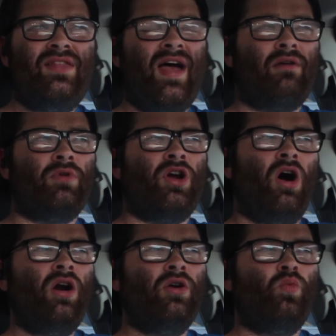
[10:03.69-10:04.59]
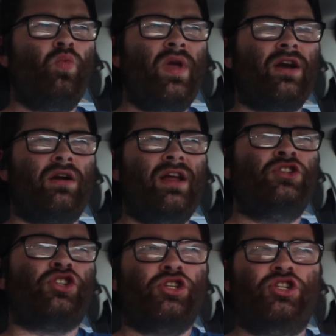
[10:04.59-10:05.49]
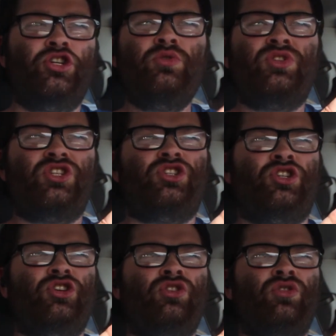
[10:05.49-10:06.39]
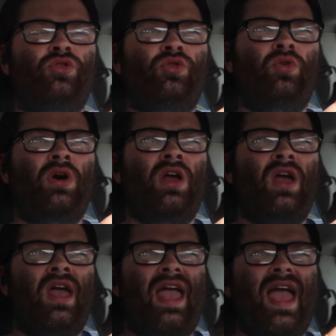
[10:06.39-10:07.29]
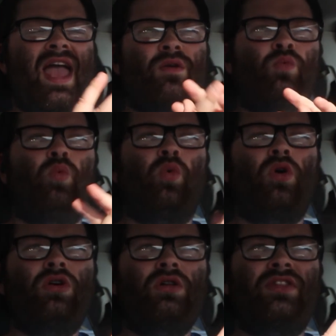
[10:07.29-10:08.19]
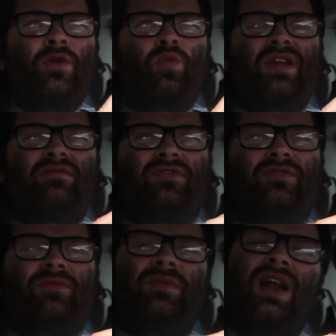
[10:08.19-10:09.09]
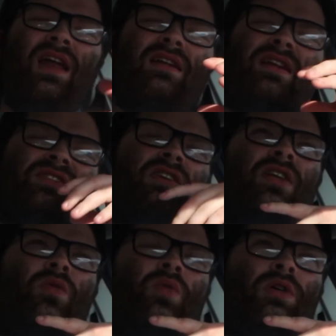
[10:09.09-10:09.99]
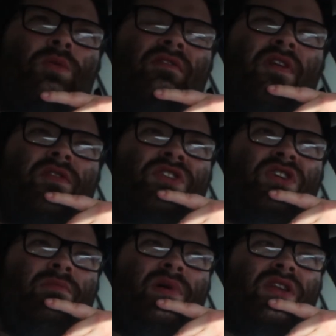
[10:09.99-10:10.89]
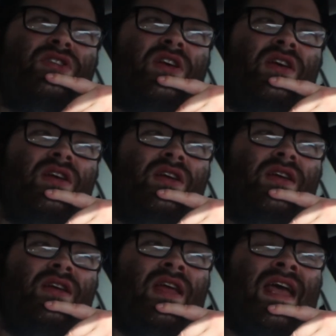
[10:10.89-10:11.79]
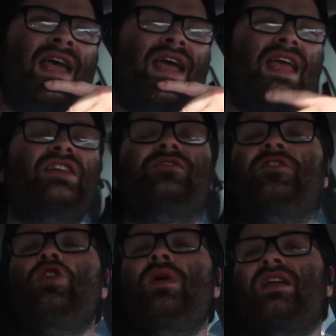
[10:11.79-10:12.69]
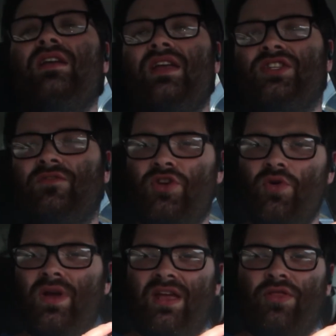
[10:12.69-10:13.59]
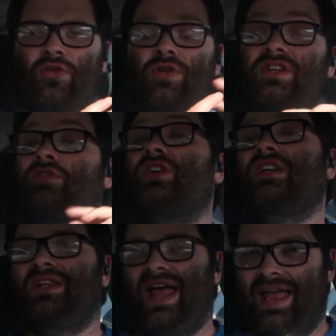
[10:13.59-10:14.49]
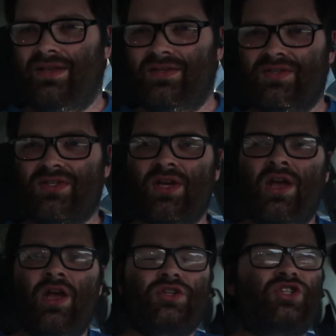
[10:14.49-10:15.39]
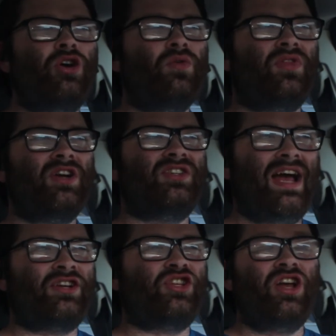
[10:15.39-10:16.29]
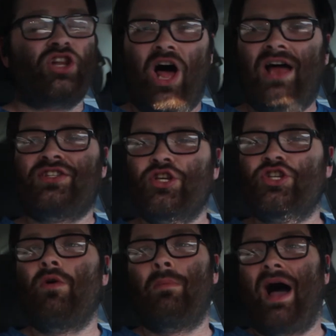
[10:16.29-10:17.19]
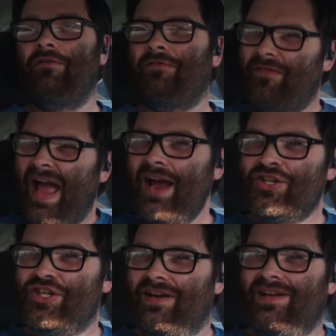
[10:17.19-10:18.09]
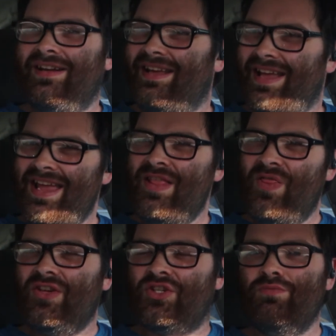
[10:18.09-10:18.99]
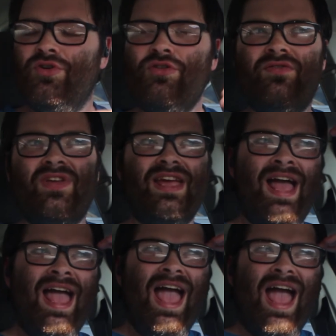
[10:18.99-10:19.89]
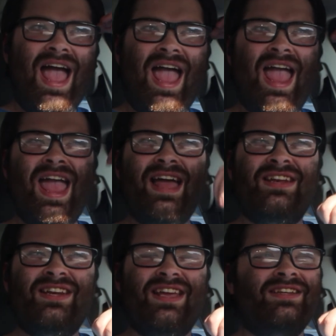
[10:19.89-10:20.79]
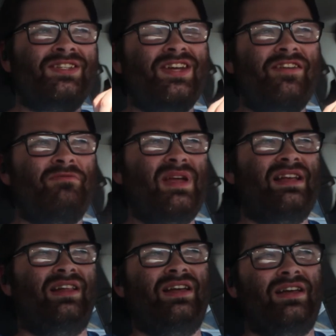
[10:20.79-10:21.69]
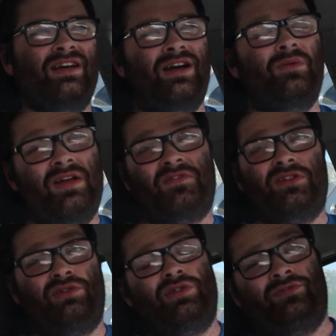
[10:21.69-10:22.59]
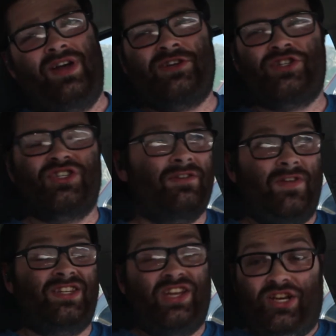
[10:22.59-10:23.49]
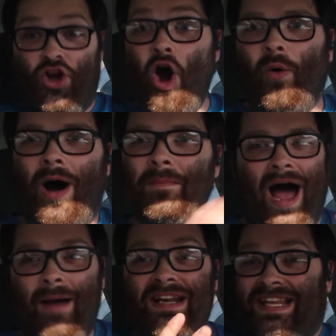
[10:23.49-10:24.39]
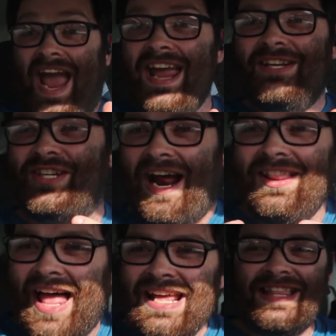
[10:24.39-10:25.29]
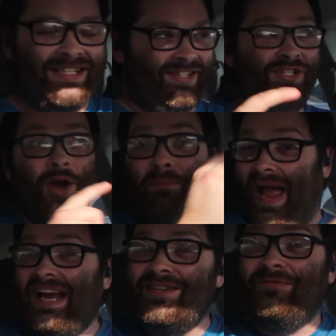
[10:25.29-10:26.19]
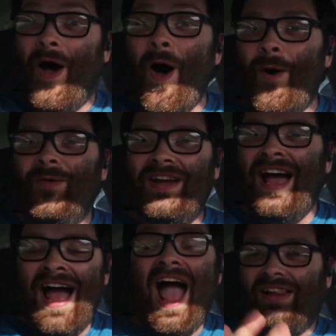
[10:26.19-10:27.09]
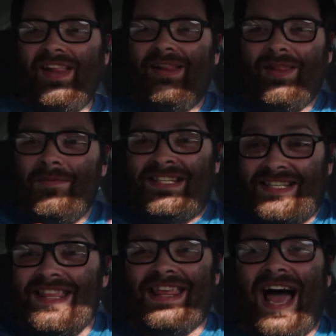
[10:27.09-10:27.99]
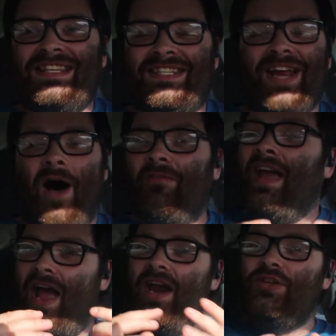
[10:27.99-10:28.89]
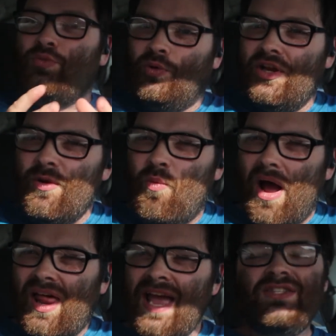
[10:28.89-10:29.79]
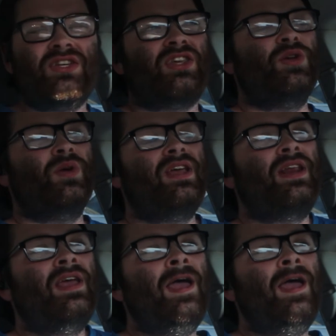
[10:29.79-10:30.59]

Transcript: in that regard, we're introduced to a world that not necessarily a world we've never seen, but it's viewing it through a different lens. So there's actually a lot to do about fashion in this movie. And instead of being like, oh, we have to get through the fashion stuff, it's like, no, I'm engaged. I like this. Let's go back to Vogue. Let me see that stuff. And it's really well executed.